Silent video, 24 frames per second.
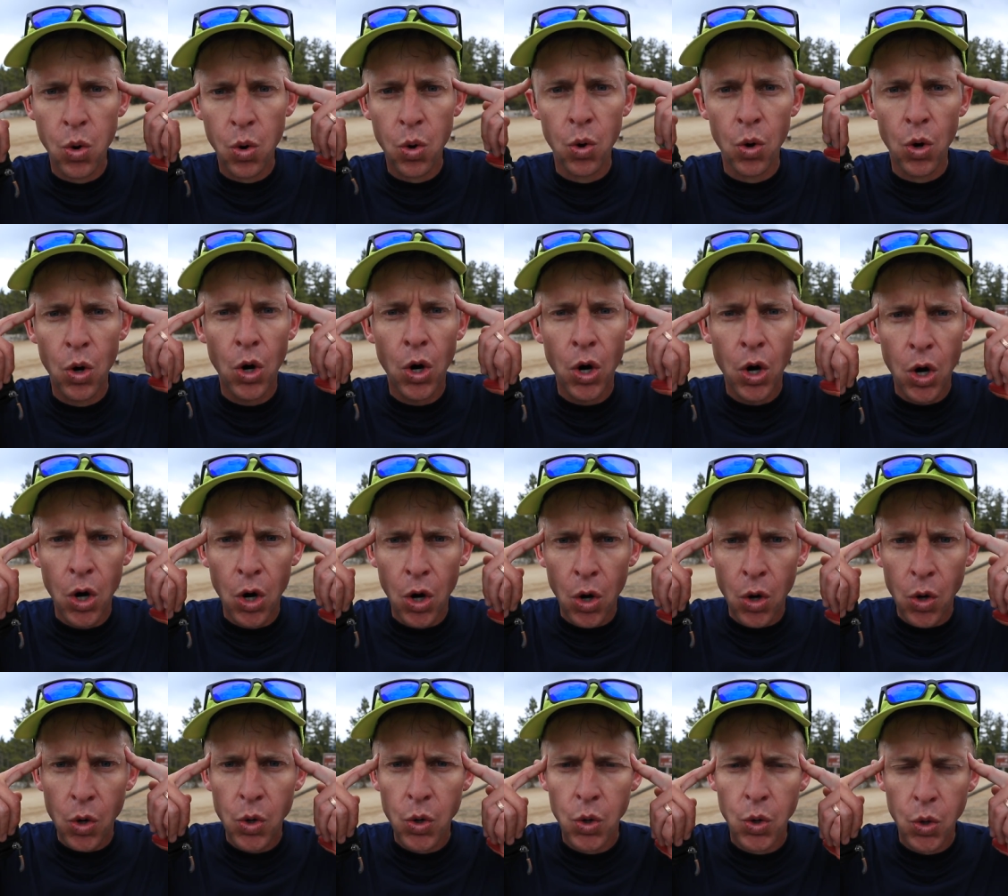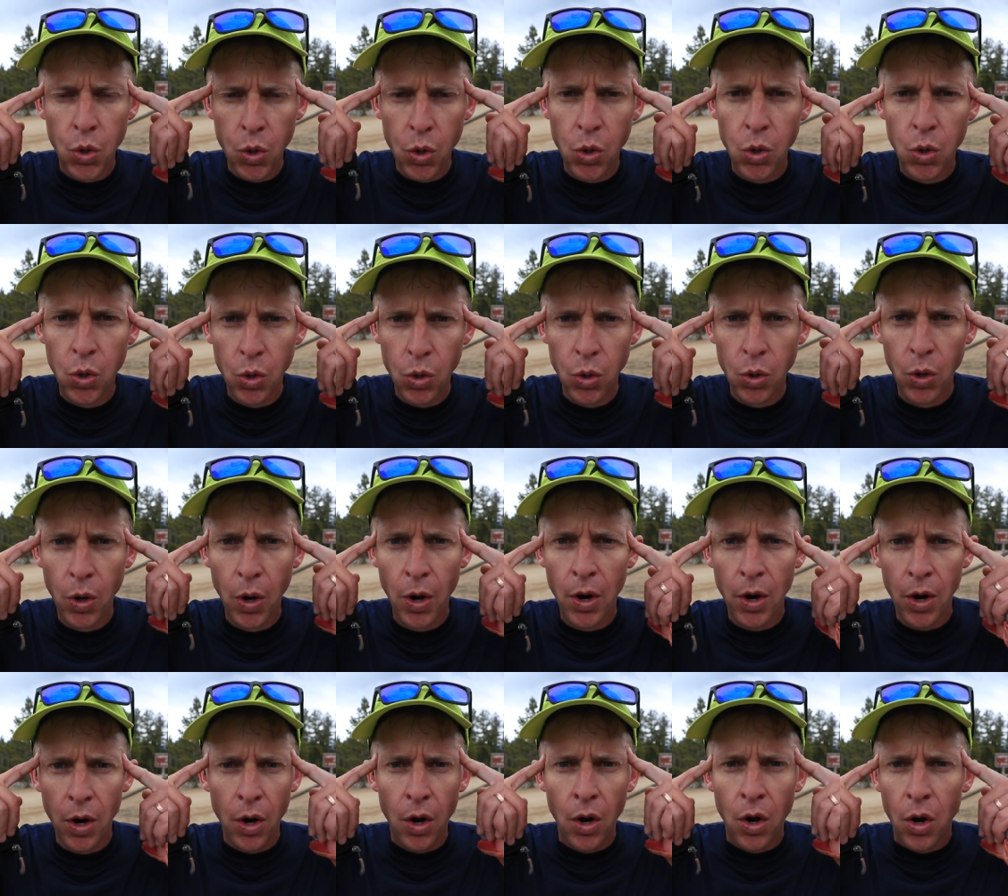say rewarding to be kind of
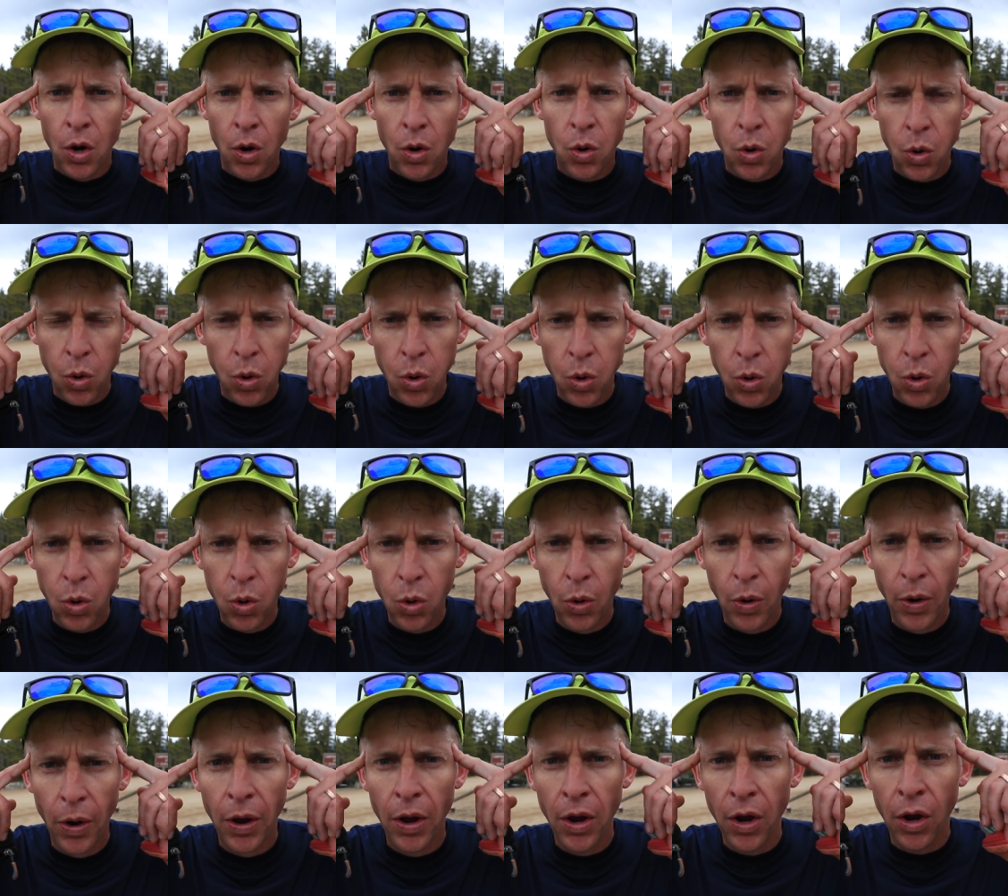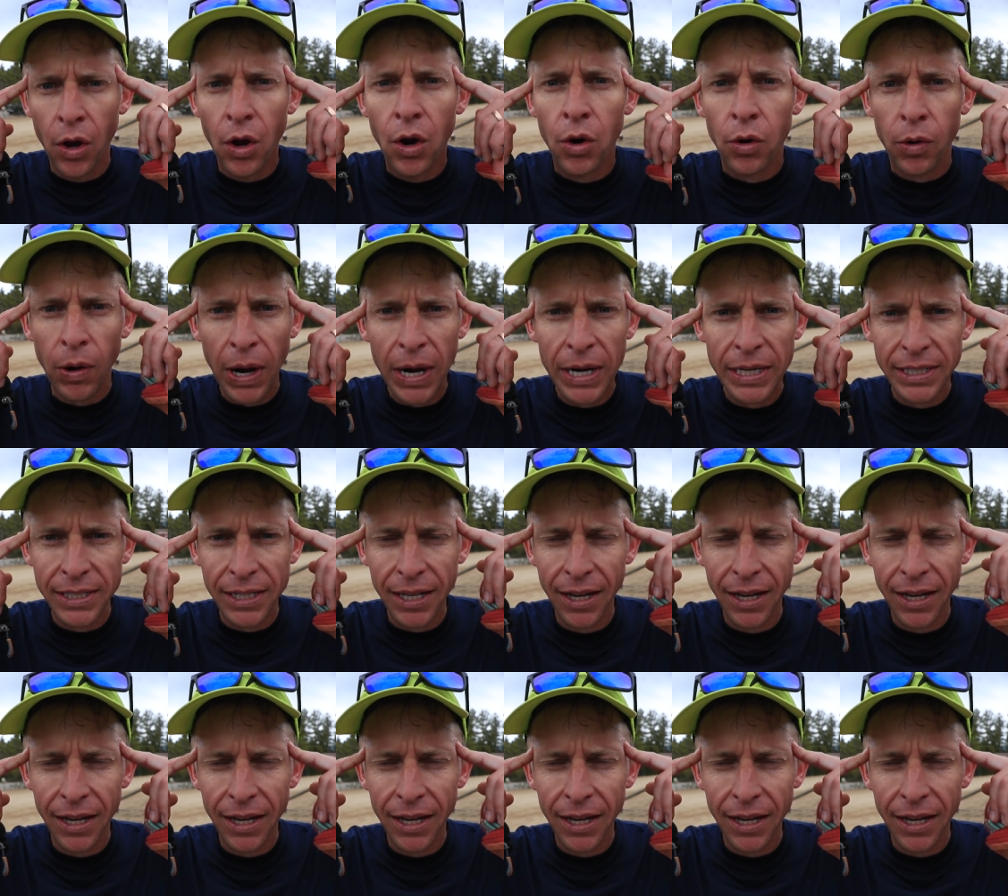in that one month range